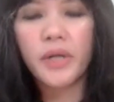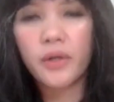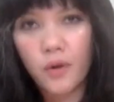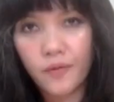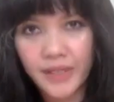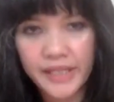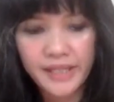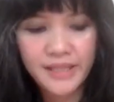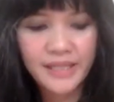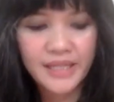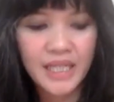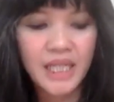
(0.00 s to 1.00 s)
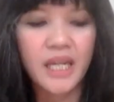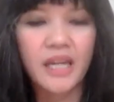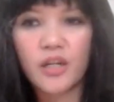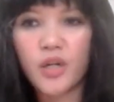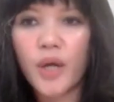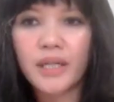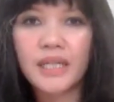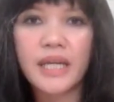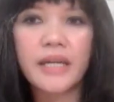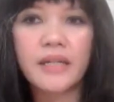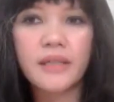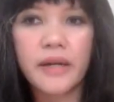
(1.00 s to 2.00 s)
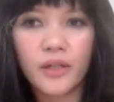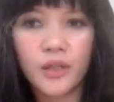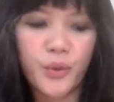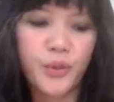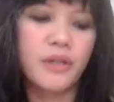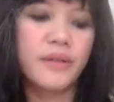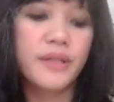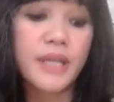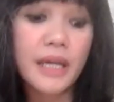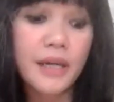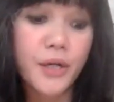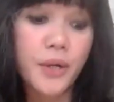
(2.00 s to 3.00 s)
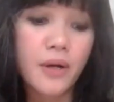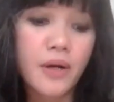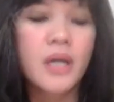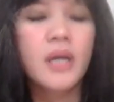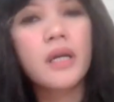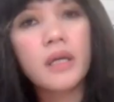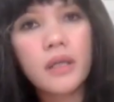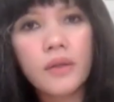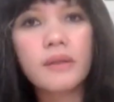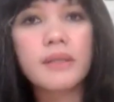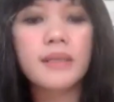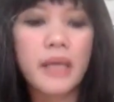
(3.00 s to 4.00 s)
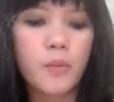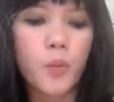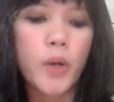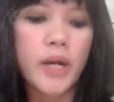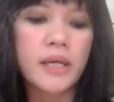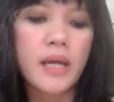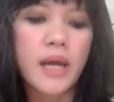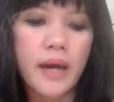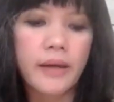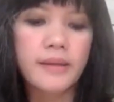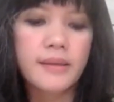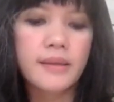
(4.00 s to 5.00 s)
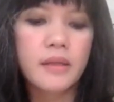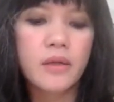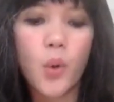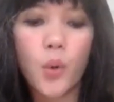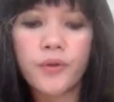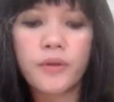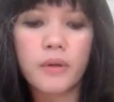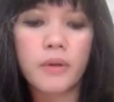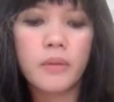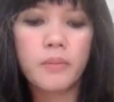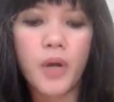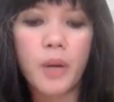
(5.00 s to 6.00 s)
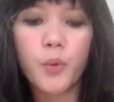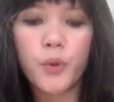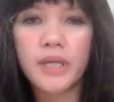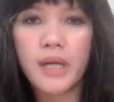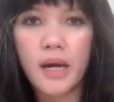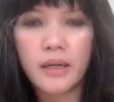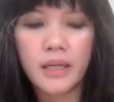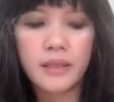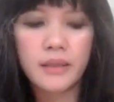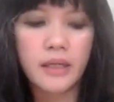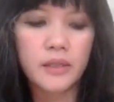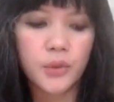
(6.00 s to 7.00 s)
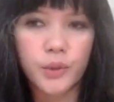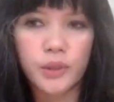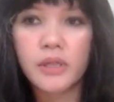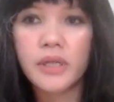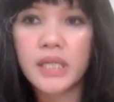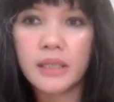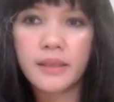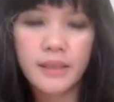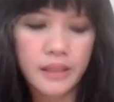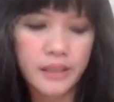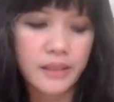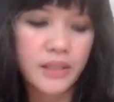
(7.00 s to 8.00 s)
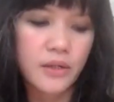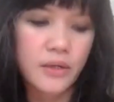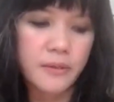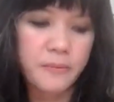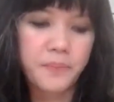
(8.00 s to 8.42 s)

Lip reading: novelist and not an anti-colonial thinker in the same way as author Pramudia Anantatur is considered.